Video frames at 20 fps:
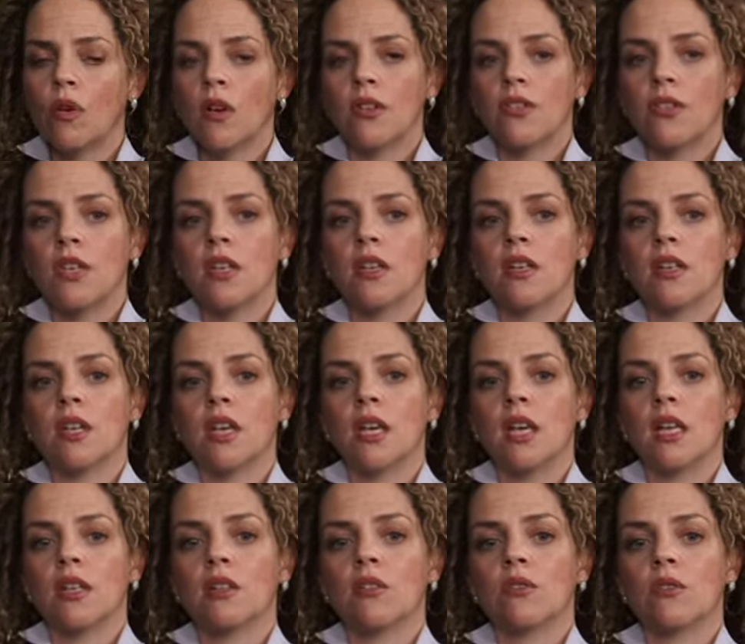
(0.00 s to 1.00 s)
I think,
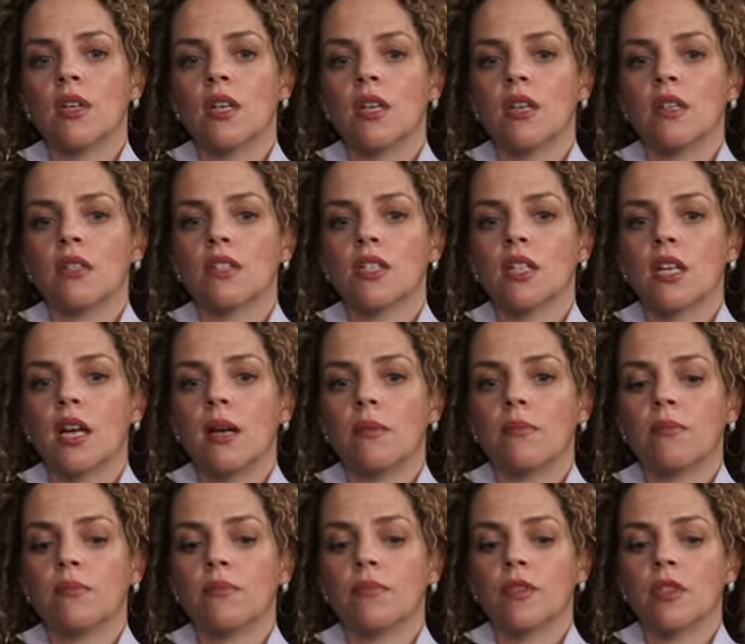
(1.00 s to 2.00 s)
again, looking at
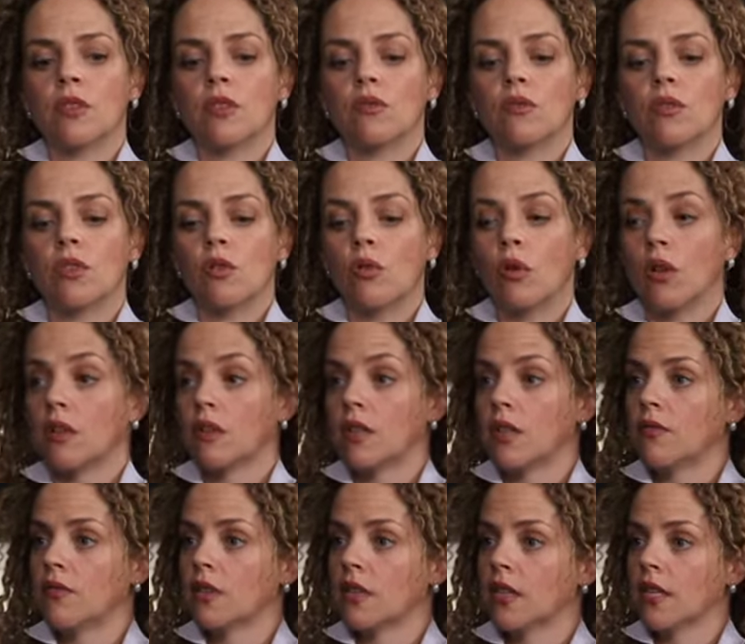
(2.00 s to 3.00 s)
the quality
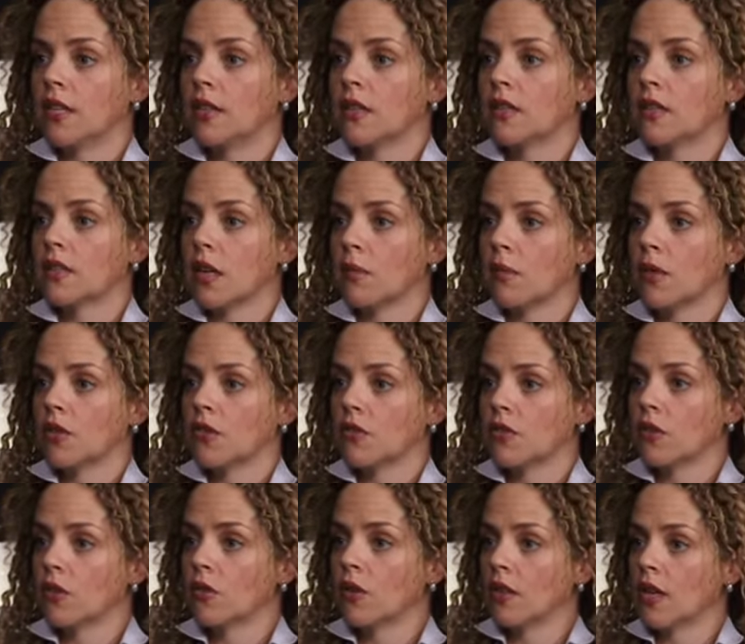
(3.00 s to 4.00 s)
of the lead that's coming
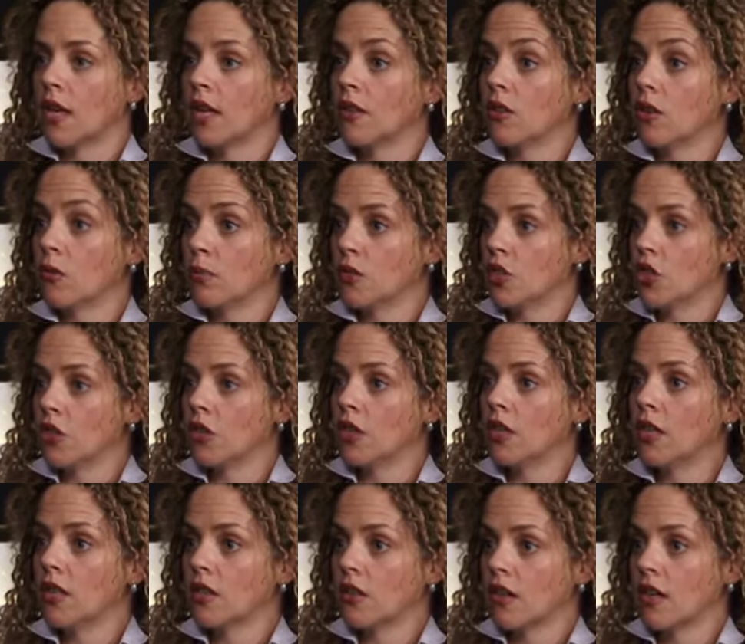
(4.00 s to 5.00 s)
through and the
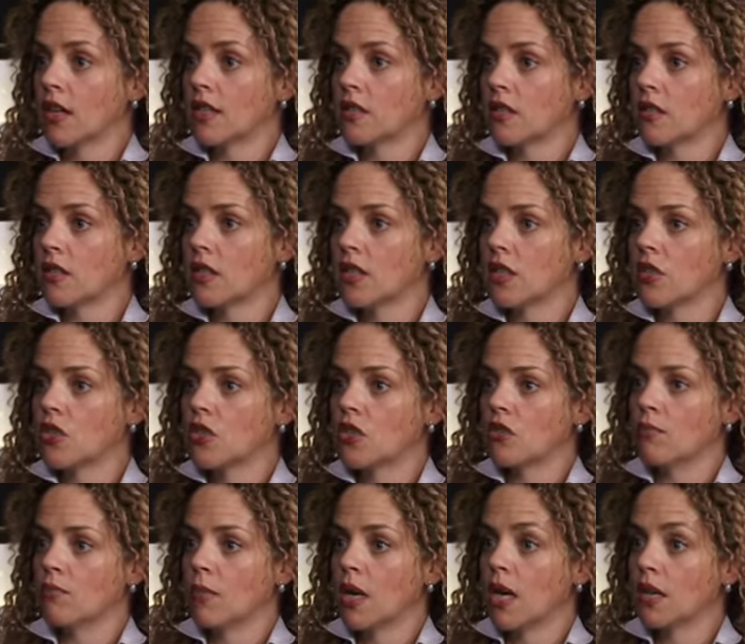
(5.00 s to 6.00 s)
opportunity, as I said, to
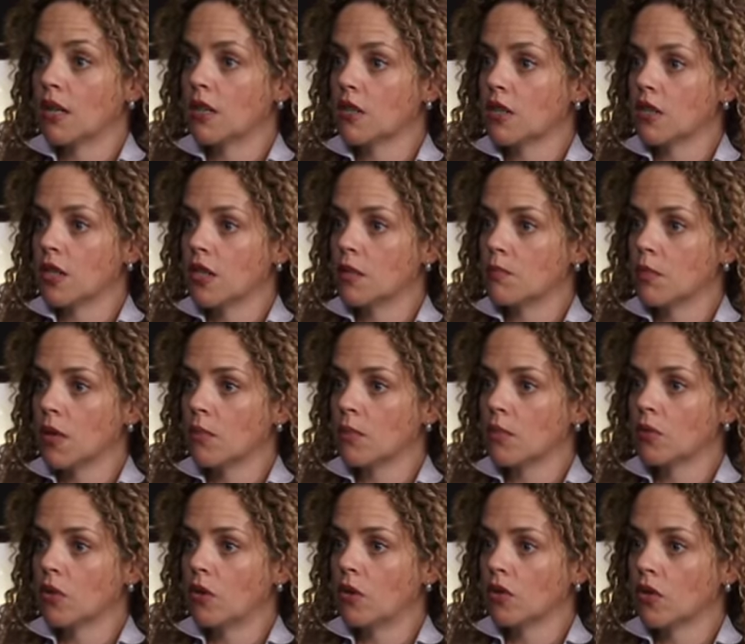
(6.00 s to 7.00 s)
market to these
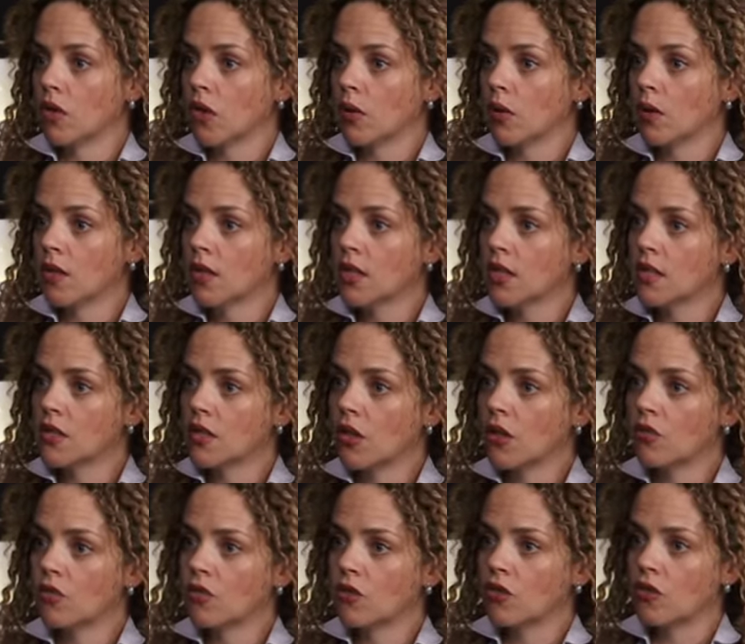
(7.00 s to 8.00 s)
people ongoingly. So
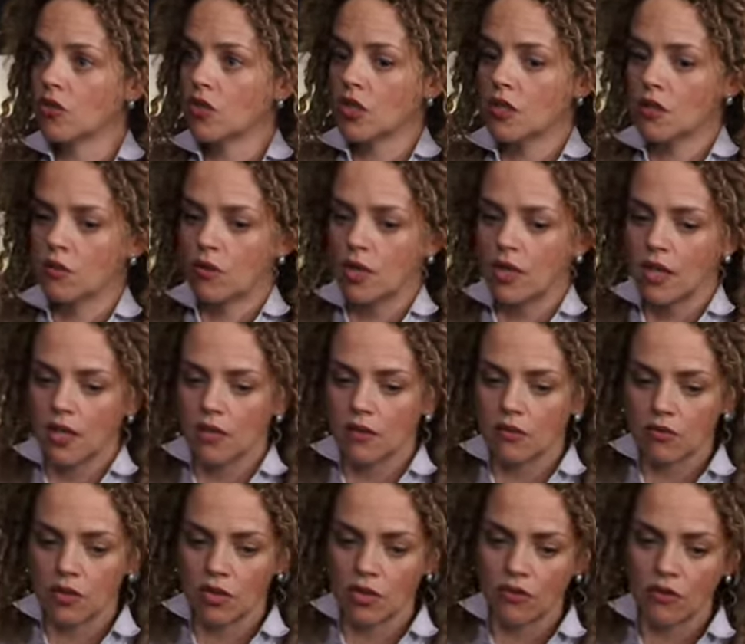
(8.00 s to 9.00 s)
not just looking at,
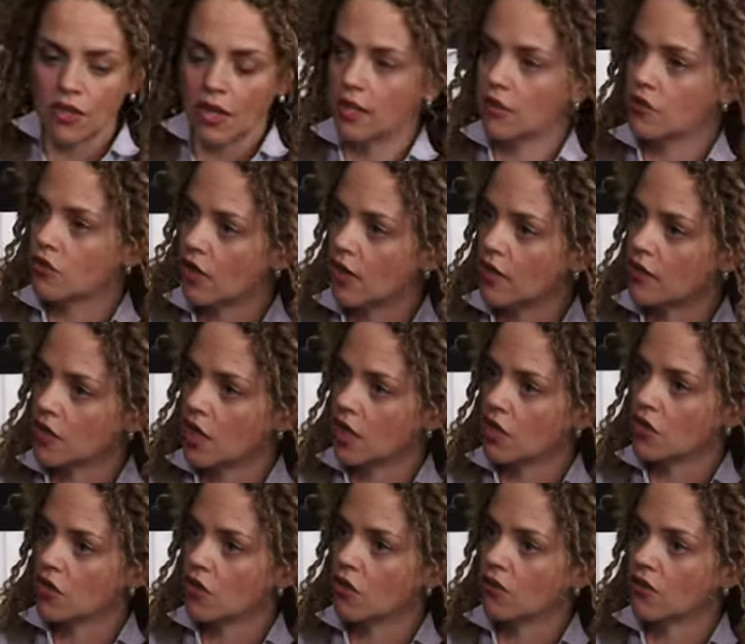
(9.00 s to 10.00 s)
that
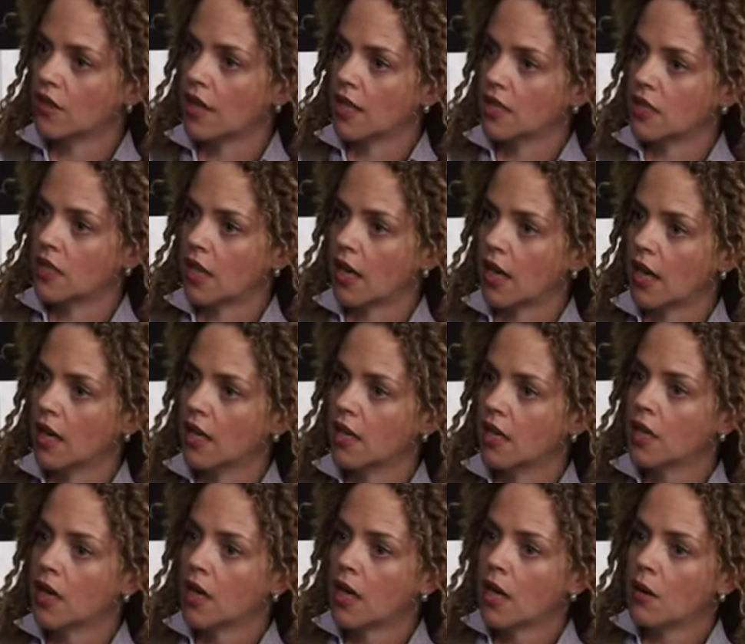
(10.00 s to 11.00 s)
transaction on that day,
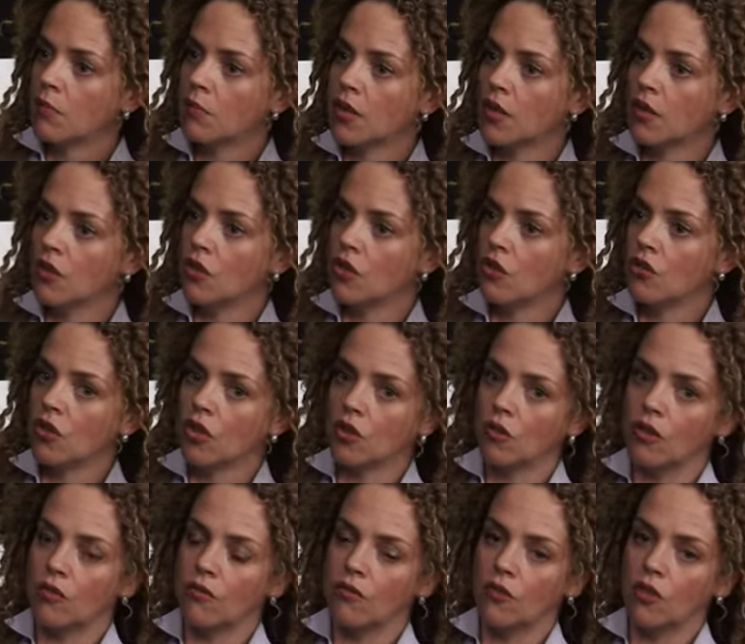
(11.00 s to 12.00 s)
but
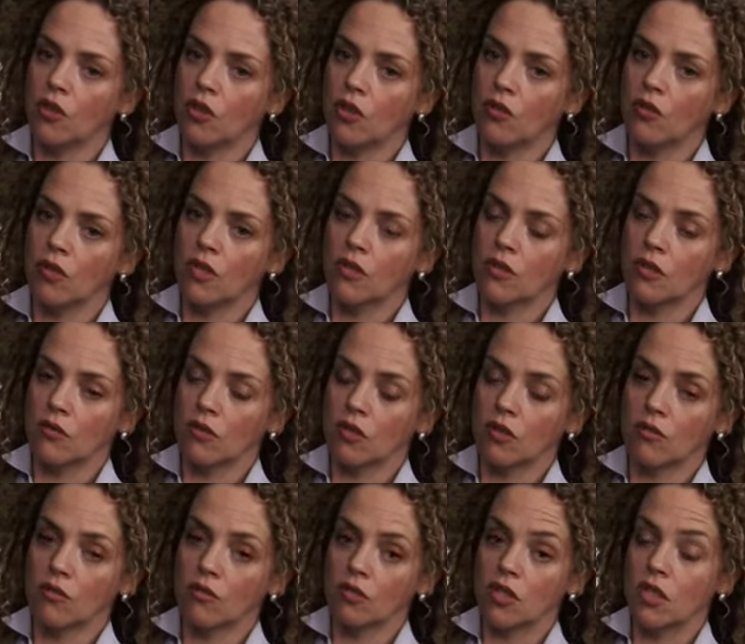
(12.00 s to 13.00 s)
if, it's the
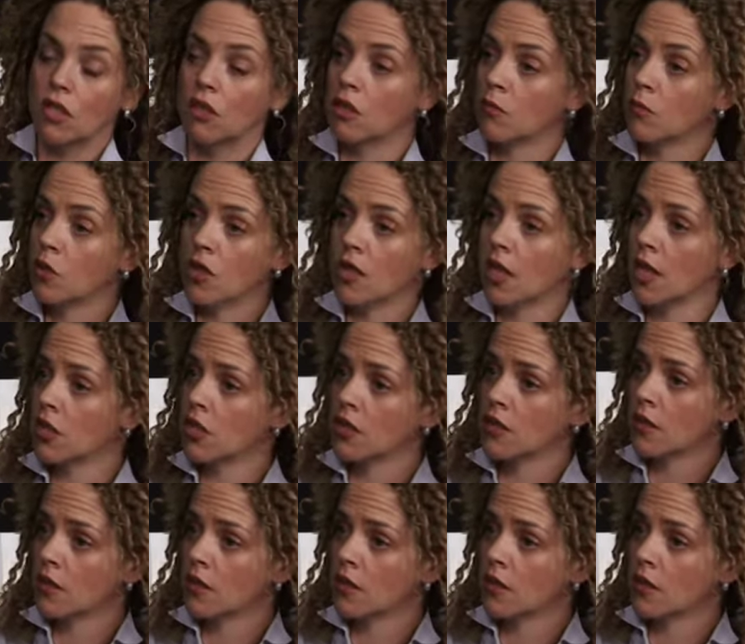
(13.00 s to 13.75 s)
telecommunications